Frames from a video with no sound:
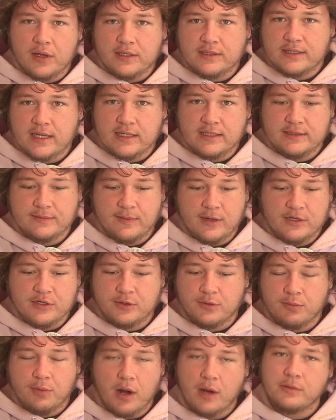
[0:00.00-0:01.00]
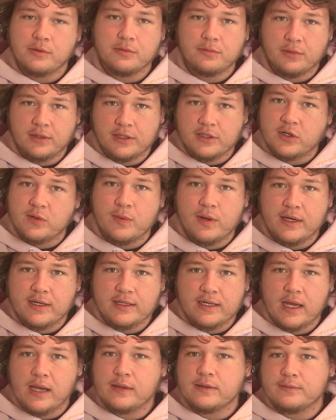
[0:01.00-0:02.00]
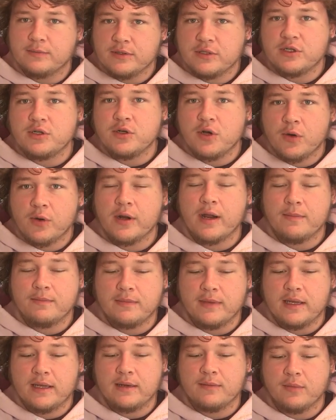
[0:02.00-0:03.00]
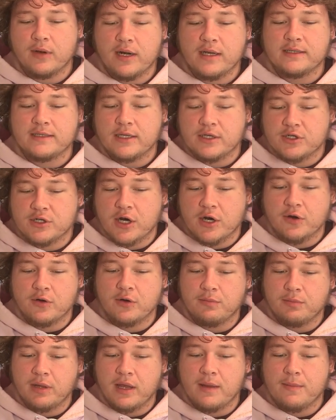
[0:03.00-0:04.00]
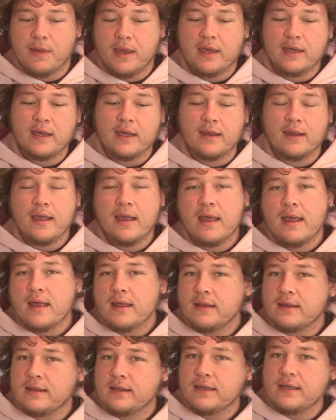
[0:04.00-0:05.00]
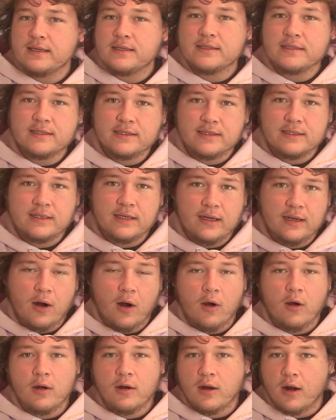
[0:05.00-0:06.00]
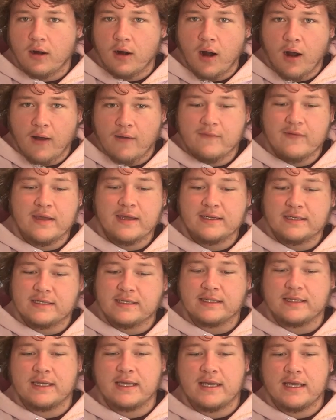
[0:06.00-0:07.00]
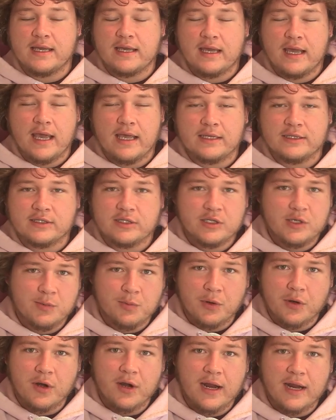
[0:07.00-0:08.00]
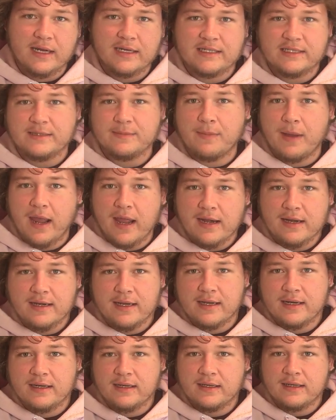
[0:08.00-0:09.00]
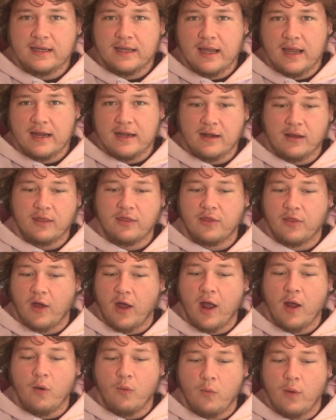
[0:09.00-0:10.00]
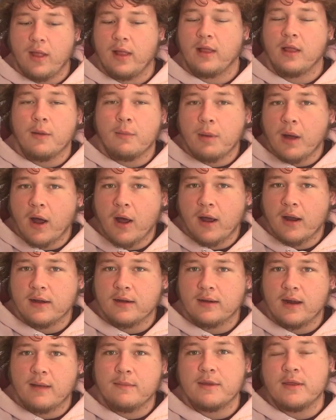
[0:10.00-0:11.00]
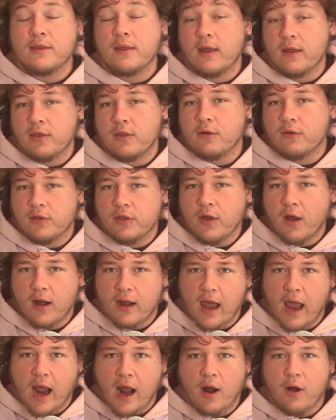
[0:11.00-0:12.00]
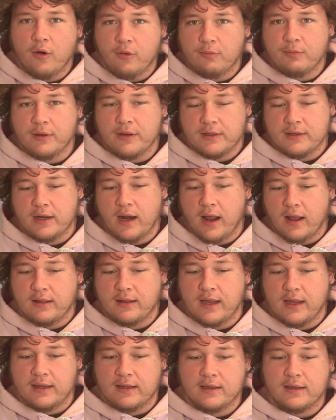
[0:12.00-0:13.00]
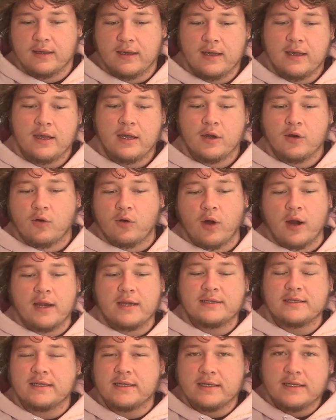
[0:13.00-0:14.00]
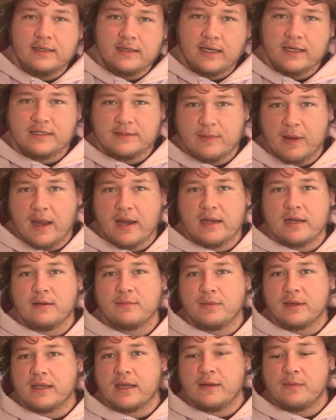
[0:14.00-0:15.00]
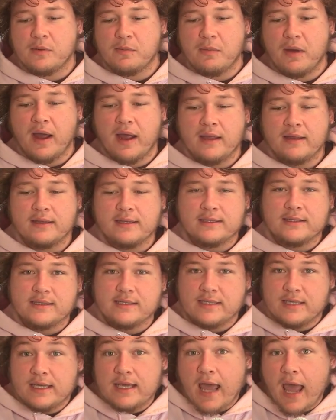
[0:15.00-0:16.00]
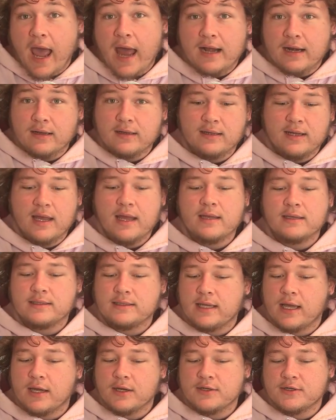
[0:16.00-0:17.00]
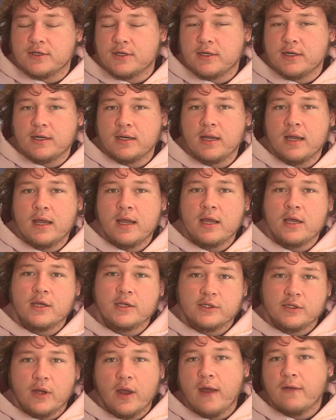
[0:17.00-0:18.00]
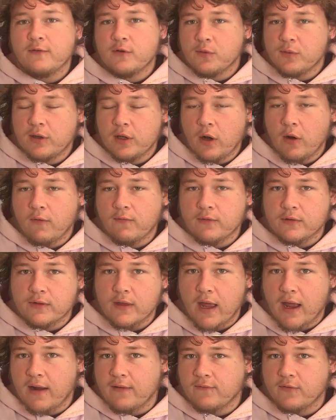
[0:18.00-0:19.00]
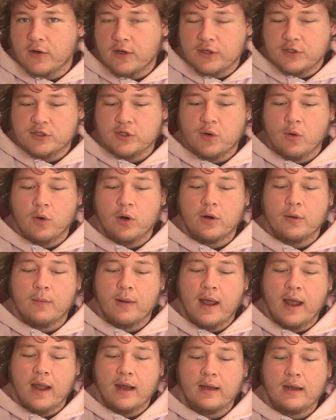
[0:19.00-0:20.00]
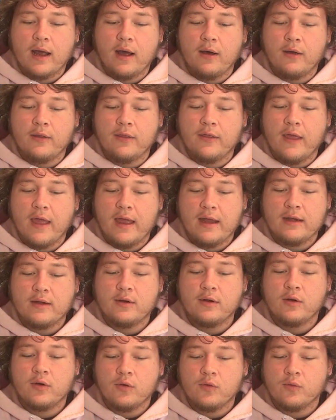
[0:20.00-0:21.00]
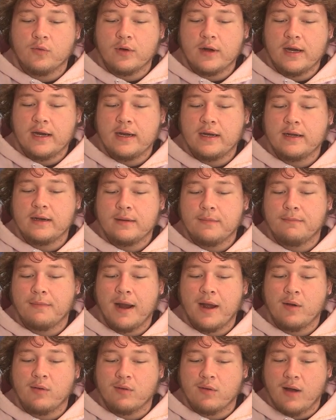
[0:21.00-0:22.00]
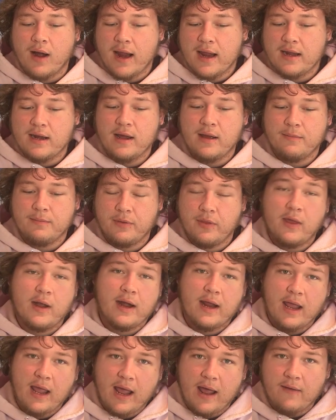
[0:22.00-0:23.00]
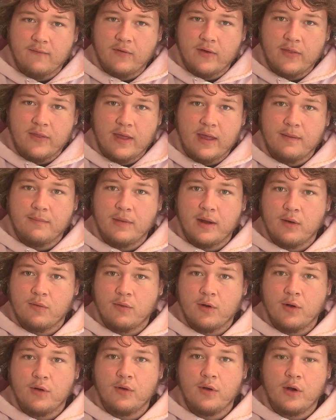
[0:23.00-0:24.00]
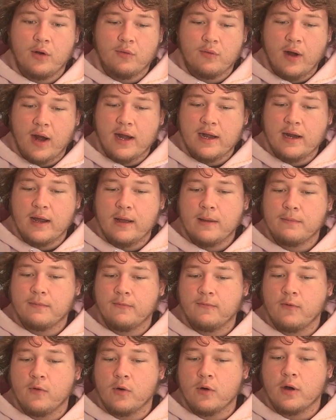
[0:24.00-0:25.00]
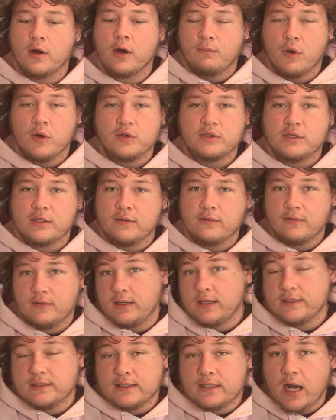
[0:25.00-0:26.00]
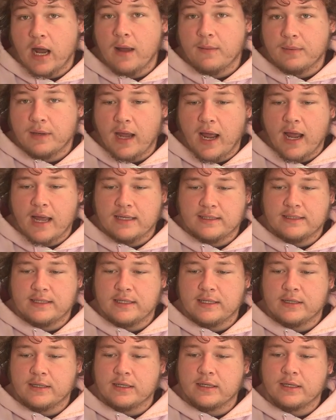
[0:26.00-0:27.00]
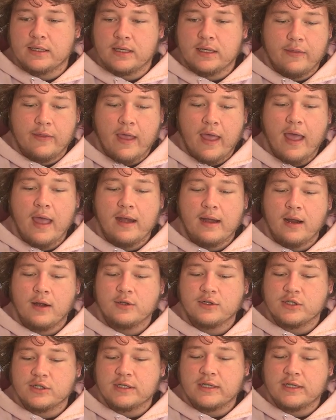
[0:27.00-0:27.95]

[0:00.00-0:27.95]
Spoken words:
said special probably too many times, but you know what I mean when I say general playmaking. These aren't obviously super expanded and thought well upon. I mean that they're thought out, but not like crazy expanded. But keep in mind, this is the at a glance section. So after we go over that for each quarterback, I'll then read my write-up that I have on them. I wrote a write-up for most of these top guys here. Then I'll just